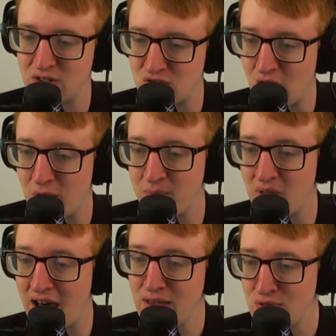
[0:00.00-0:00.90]
So
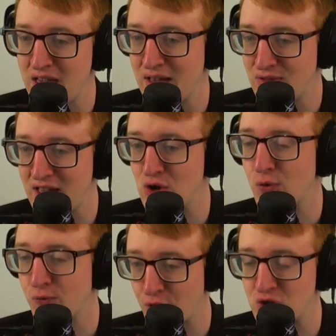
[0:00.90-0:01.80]
I think that your
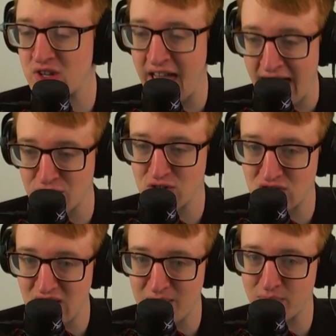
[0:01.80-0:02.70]
first action
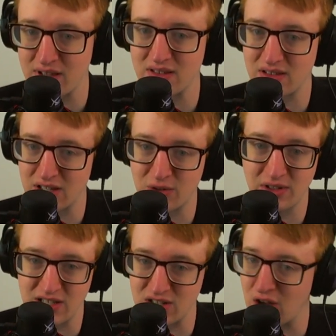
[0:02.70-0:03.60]
step is
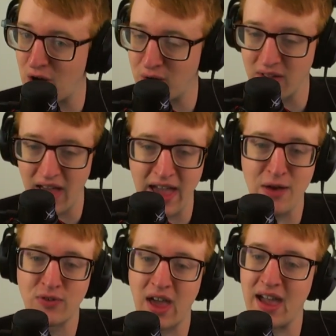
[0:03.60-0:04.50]
literally to go
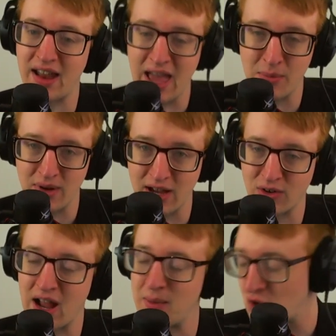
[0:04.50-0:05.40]
AFK at Ammonite
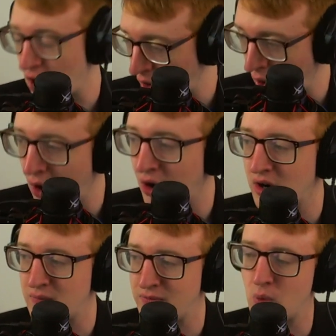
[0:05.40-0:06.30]
crabs,
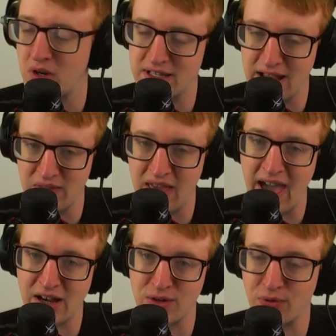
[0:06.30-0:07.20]
or if you want to take the
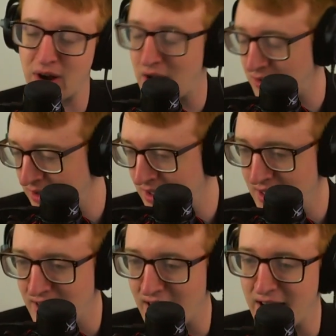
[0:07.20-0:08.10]
active route,
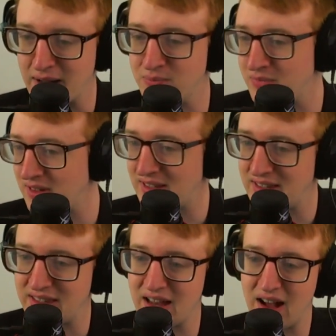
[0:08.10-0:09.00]

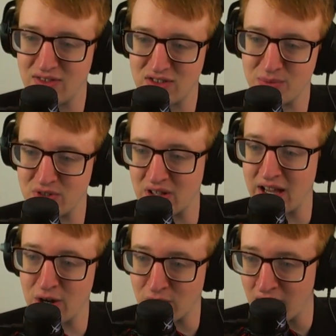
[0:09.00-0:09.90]
get on some
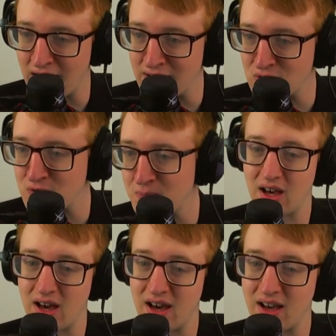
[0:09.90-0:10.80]
Slayer grinds.
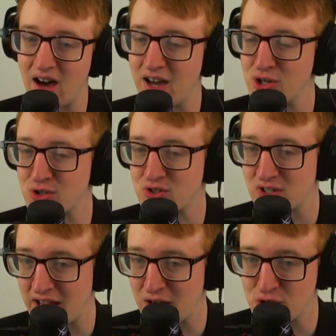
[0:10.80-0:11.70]
On your
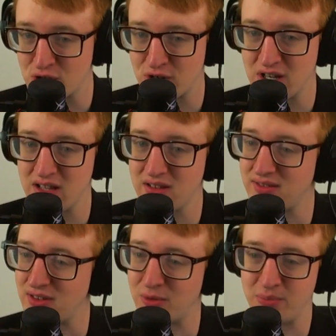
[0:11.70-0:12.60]
Slayer
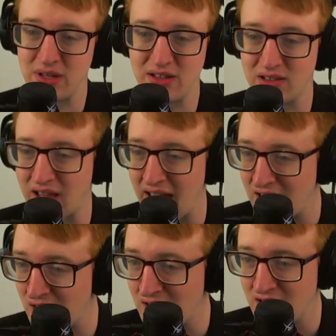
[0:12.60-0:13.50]
journey, you'll be
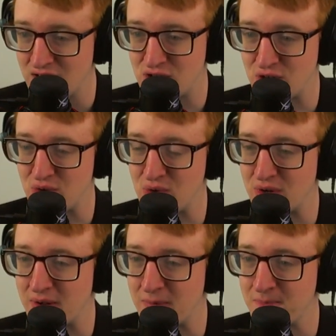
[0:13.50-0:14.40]
led
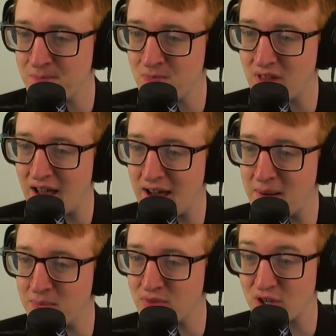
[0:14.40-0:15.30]
to
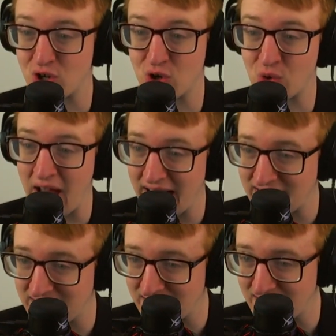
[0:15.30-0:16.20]
the
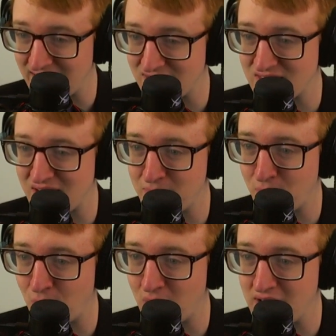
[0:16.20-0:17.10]
Kraken at some
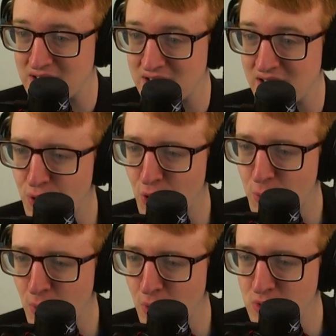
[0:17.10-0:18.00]
point,
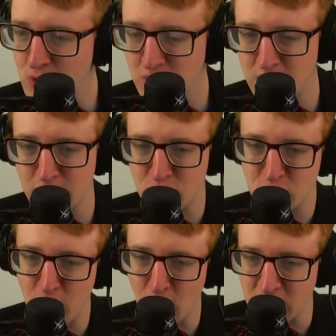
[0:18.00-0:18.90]
Thermonuclear
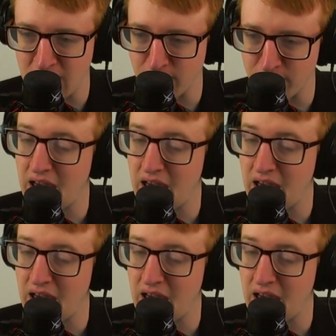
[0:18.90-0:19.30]
Smoke Devil.